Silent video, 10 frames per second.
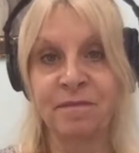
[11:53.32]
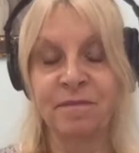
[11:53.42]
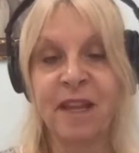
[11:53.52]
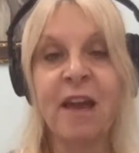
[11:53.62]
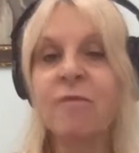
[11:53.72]

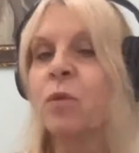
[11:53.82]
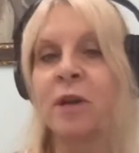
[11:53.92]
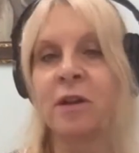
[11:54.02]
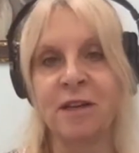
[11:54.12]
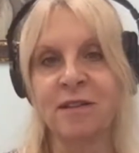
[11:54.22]
Every one
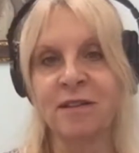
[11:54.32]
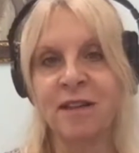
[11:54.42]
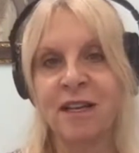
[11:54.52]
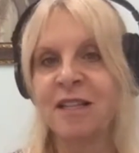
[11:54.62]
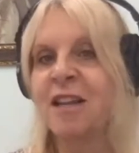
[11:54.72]
of us,
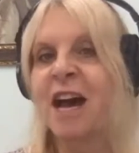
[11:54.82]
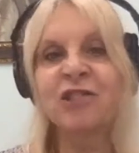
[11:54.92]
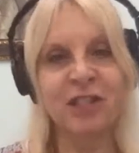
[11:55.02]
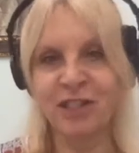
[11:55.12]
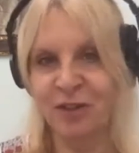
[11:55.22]
not
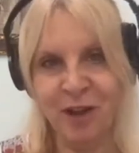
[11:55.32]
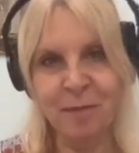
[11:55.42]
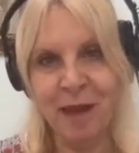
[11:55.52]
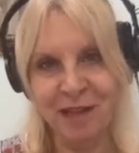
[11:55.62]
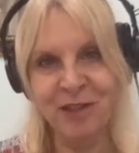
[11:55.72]
just the great
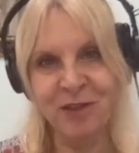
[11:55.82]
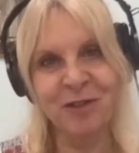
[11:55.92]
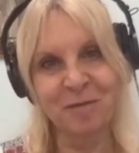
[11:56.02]
masters.